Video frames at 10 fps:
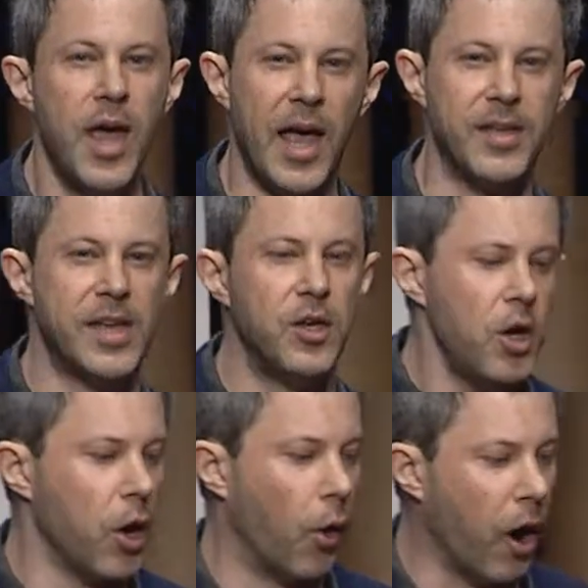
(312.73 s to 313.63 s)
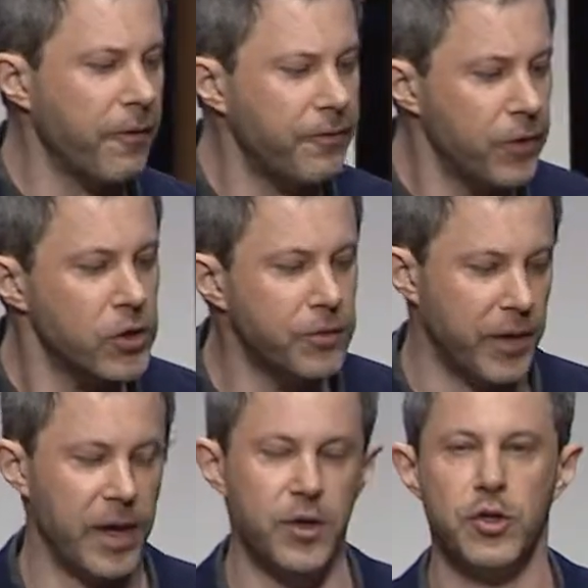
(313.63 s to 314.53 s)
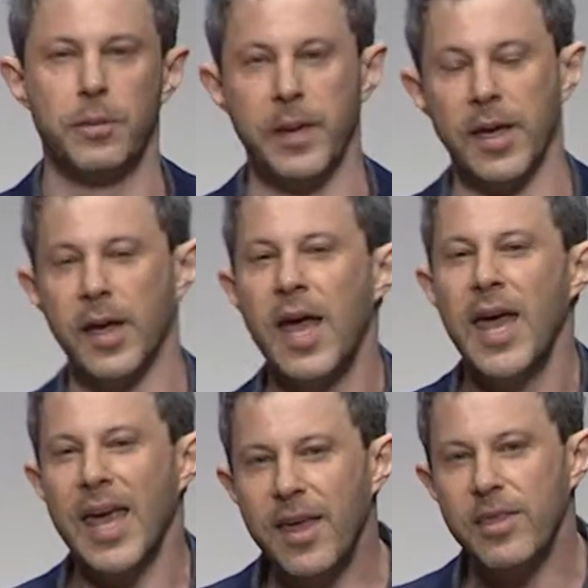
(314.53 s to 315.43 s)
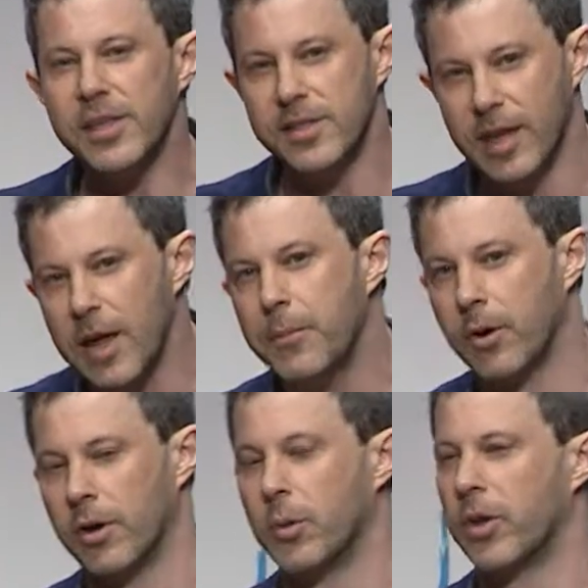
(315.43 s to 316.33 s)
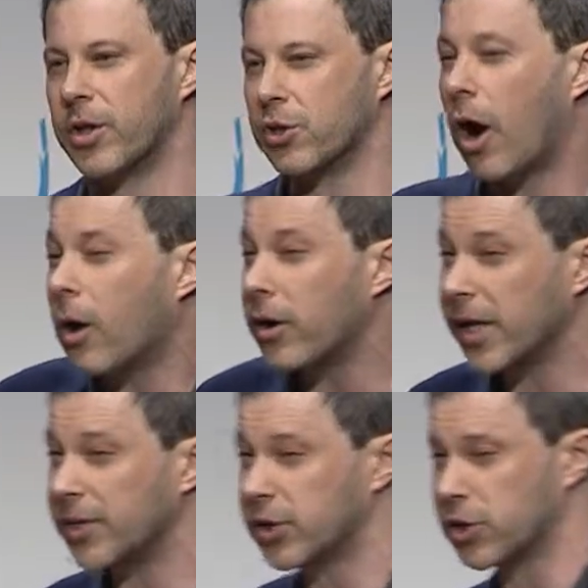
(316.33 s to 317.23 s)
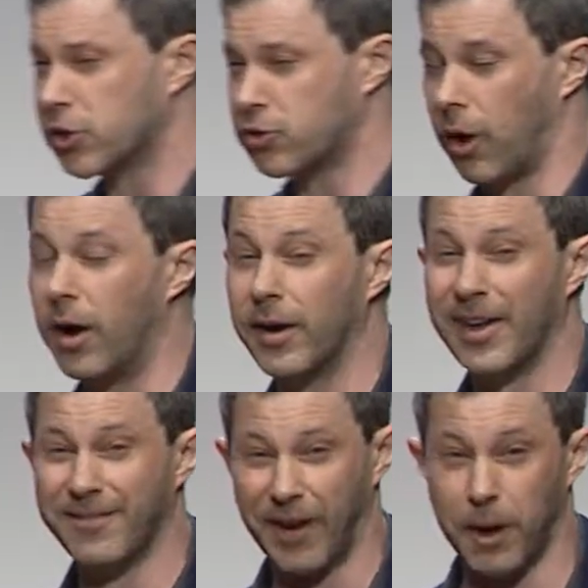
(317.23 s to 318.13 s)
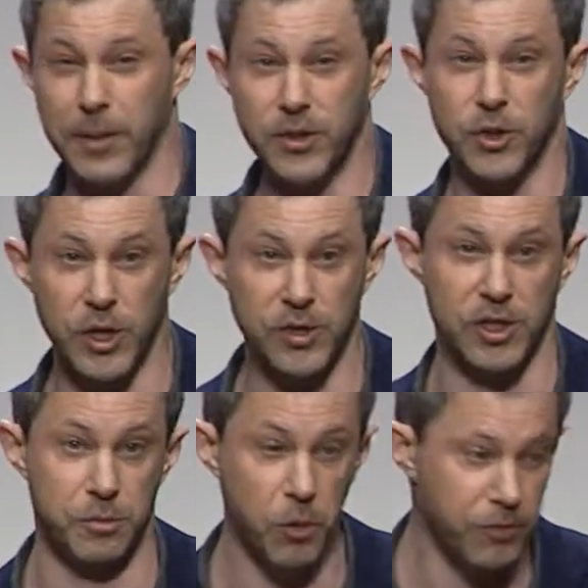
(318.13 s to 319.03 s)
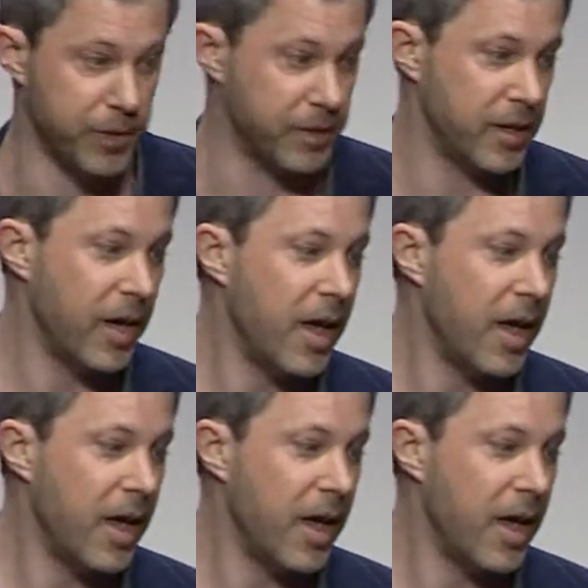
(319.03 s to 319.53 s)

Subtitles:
and say, no, our first phase should be in this neighborhood where there's already such a strong environmental justice movement.